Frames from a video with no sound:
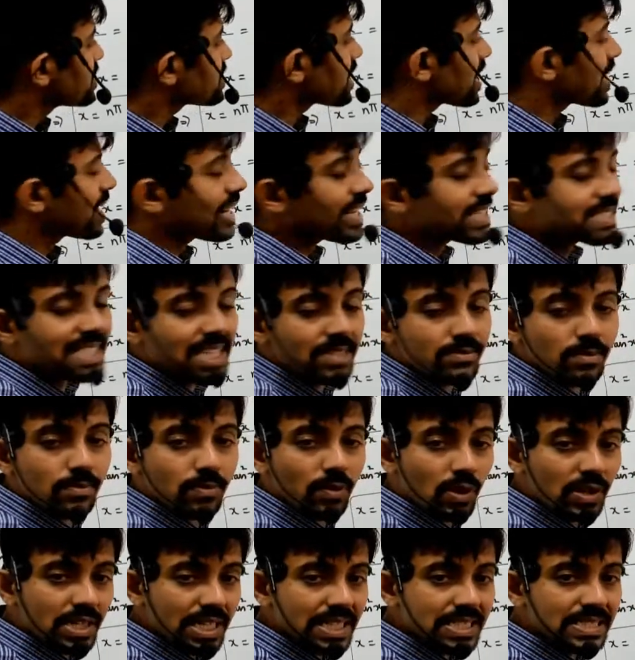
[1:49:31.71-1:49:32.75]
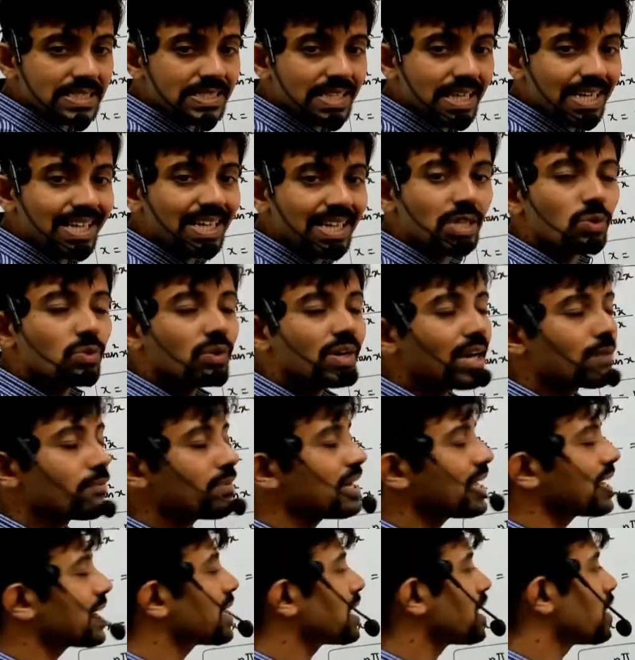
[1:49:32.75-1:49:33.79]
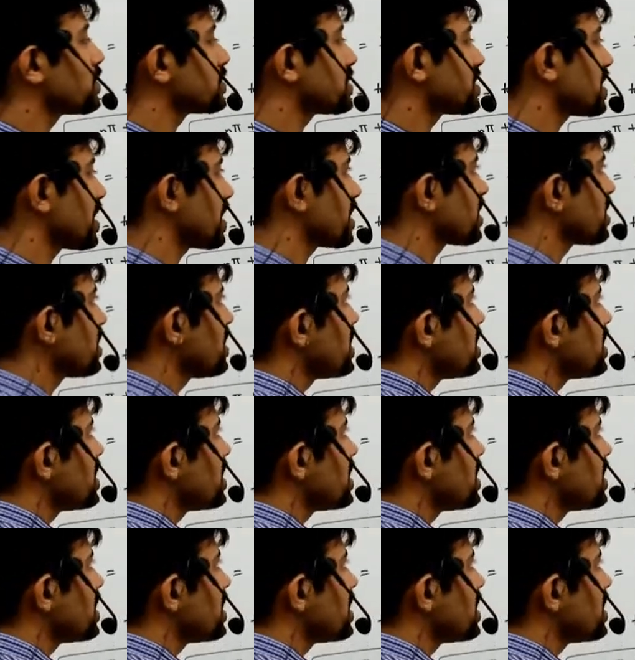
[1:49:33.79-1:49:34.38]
Sin x can be brought inside, 2 can be taken outside.